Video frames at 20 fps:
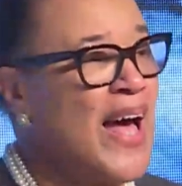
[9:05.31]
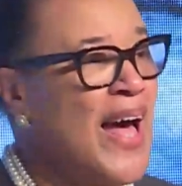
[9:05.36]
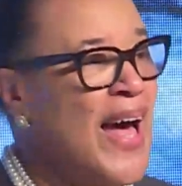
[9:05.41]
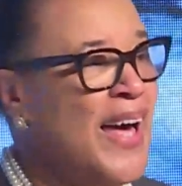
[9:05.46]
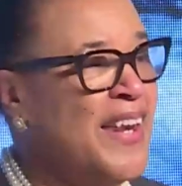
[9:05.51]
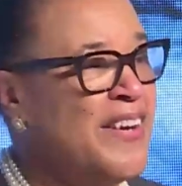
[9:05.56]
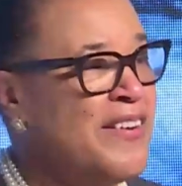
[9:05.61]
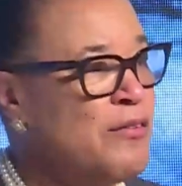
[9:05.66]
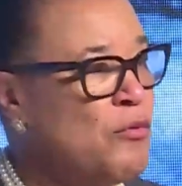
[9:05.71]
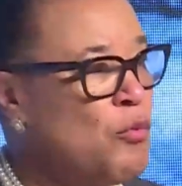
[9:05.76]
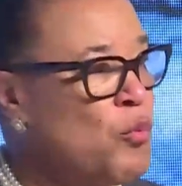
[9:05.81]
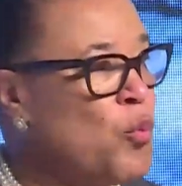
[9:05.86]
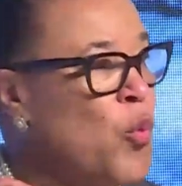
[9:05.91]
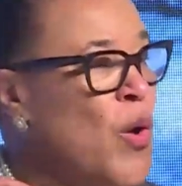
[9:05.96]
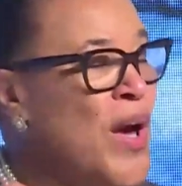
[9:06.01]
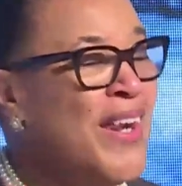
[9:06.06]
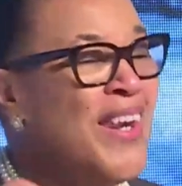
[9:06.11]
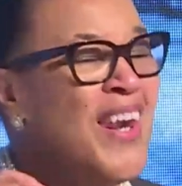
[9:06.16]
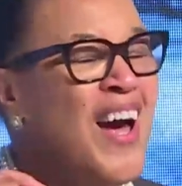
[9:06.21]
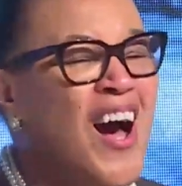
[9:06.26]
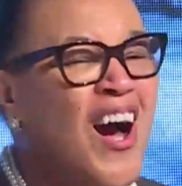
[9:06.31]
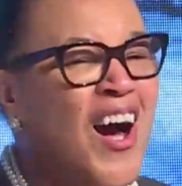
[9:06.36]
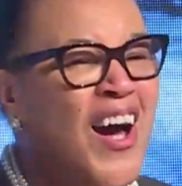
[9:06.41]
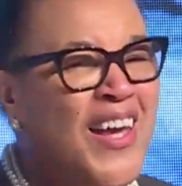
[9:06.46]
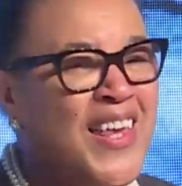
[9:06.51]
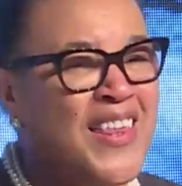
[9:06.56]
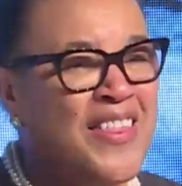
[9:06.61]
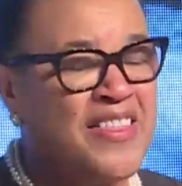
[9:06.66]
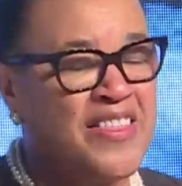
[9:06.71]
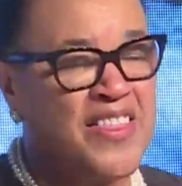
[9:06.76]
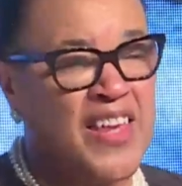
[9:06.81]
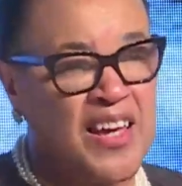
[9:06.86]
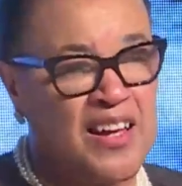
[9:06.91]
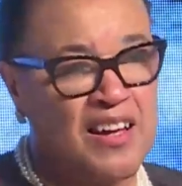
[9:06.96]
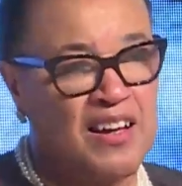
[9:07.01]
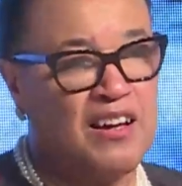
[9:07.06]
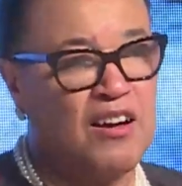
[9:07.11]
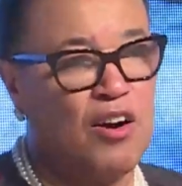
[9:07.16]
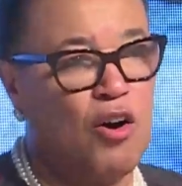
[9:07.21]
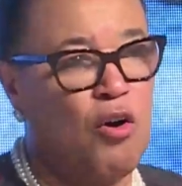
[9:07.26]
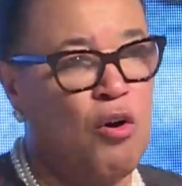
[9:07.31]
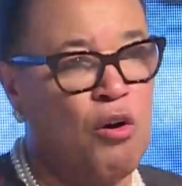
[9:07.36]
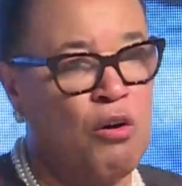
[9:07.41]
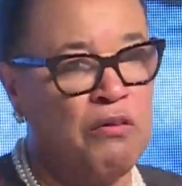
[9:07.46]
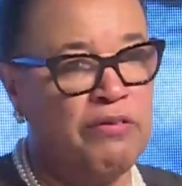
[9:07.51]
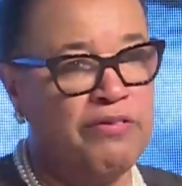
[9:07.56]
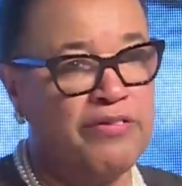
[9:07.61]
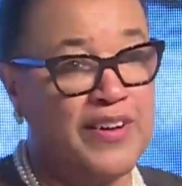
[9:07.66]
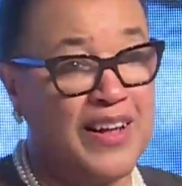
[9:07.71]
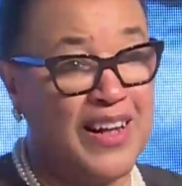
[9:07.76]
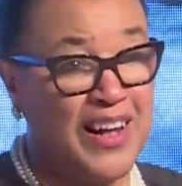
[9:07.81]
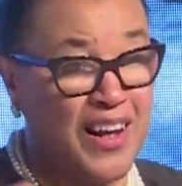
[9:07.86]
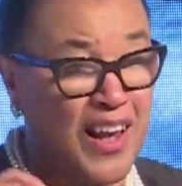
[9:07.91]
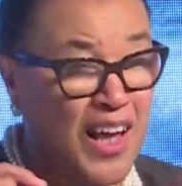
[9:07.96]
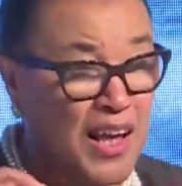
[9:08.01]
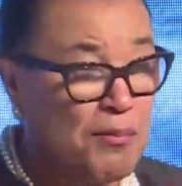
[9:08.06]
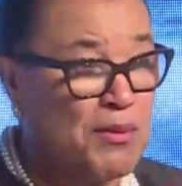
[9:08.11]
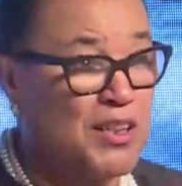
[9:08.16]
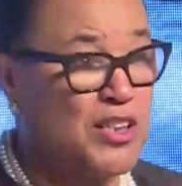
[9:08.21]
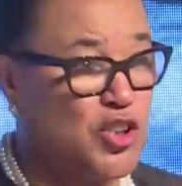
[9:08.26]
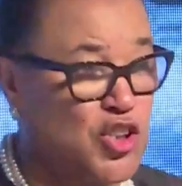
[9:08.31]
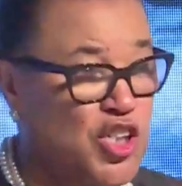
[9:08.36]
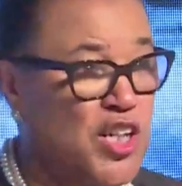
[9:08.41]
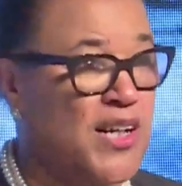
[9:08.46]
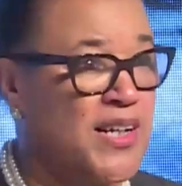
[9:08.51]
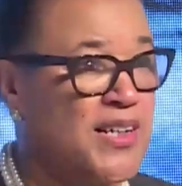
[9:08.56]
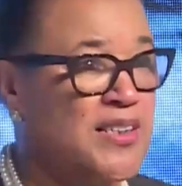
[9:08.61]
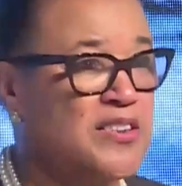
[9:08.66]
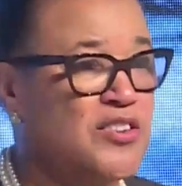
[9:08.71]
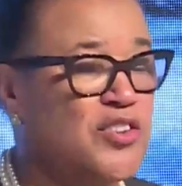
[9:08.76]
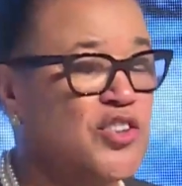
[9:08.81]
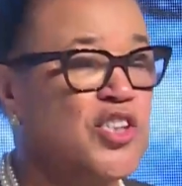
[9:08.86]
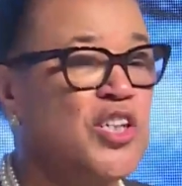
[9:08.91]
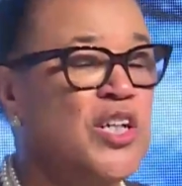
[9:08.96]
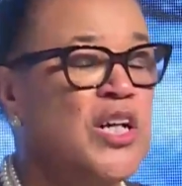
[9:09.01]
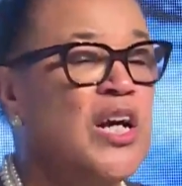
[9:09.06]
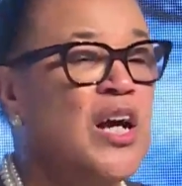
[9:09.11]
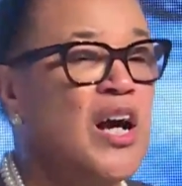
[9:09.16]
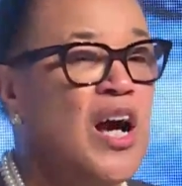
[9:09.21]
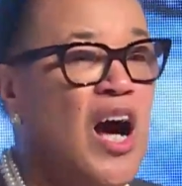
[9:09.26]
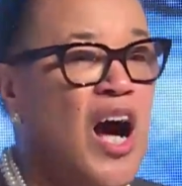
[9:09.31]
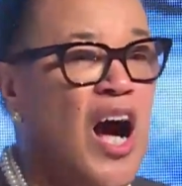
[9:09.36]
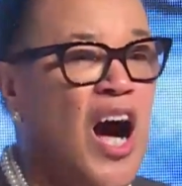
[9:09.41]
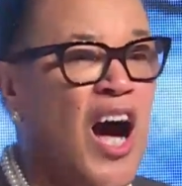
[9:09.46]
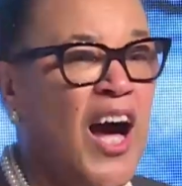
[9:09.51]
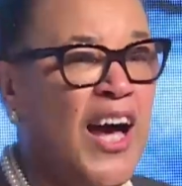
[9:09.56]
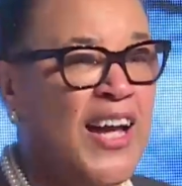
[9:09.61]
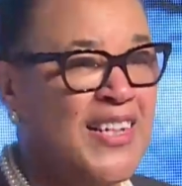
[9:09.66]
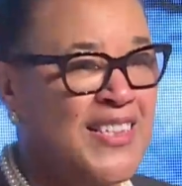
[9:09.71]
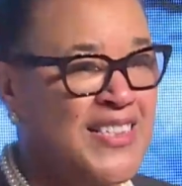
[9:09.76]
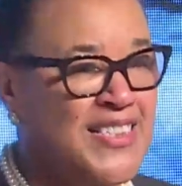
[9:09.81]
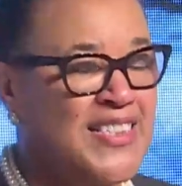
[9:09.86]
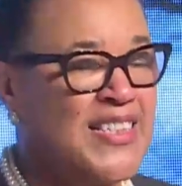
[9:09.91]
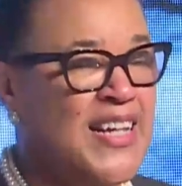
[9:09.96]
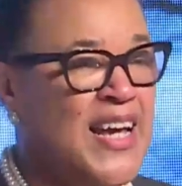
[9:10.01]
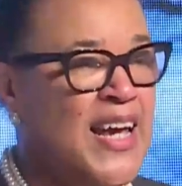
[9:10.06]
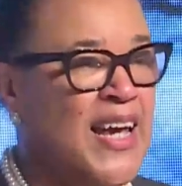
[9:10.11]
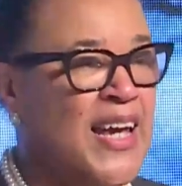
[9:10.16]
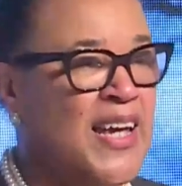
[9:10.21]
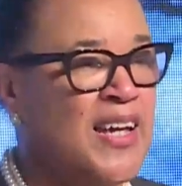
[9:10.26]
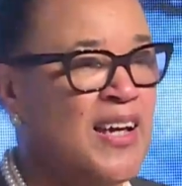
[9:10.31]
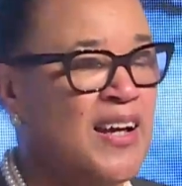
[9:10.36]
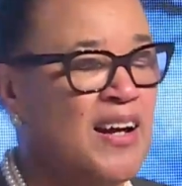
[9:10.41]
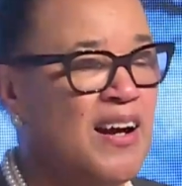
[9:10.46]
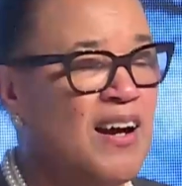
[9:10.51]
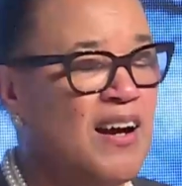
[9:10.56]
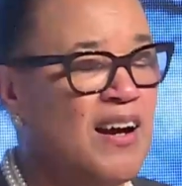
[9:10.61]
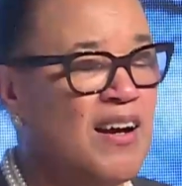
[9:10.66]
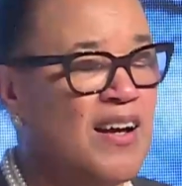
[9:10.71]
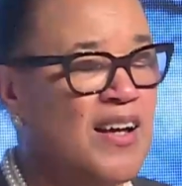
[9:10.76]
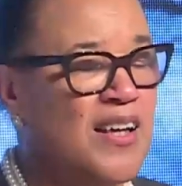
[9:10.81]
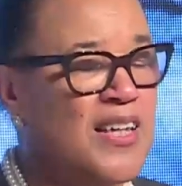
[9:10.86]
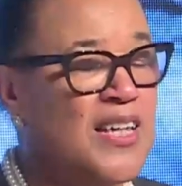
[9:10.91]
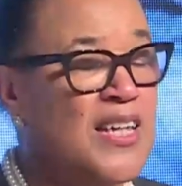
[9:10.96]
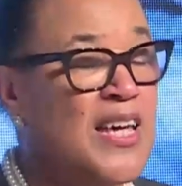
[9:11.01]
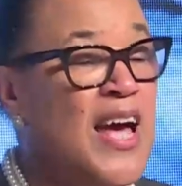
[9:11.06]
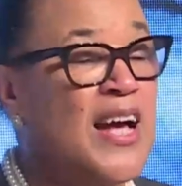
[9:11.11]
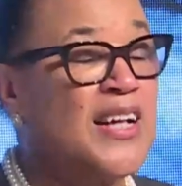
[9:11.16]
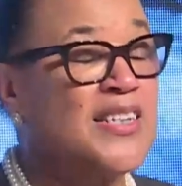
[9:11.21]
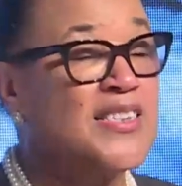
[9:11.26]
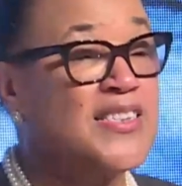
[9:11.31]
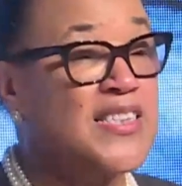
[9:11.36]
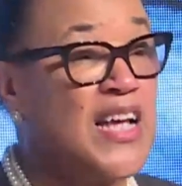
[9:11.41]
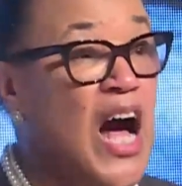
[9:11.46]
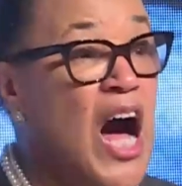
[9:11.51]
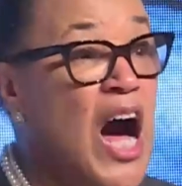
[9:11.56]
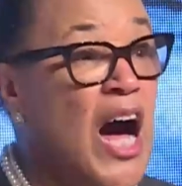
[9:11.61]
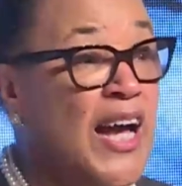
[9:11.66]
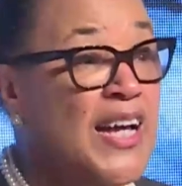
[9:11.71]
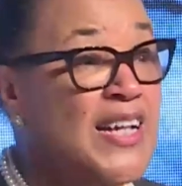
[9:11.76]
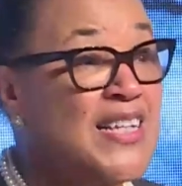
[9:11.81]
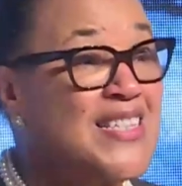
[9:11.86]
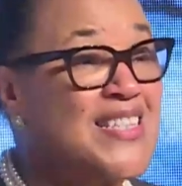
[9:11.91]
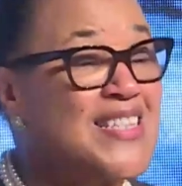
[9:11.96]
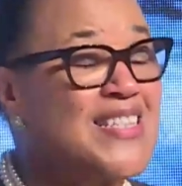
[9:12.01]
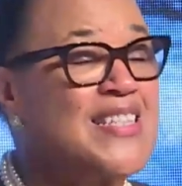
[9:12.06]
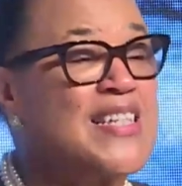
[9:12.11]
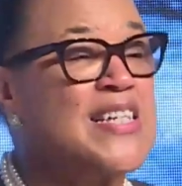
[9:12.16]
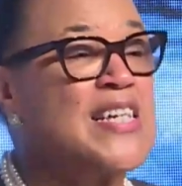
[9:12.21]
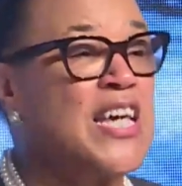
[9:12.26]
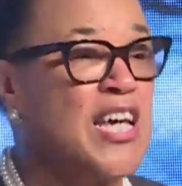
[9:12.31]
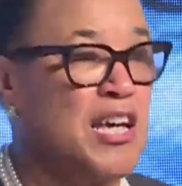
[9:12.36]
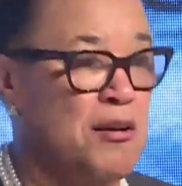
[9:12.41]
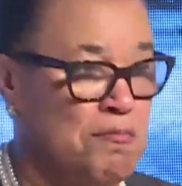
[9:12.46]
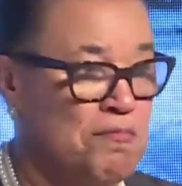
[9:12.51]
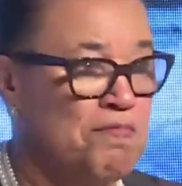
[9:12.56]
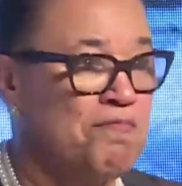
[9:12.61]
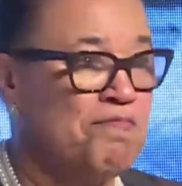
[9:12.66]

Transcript: And when I think of climate change, I say, yes, I see him.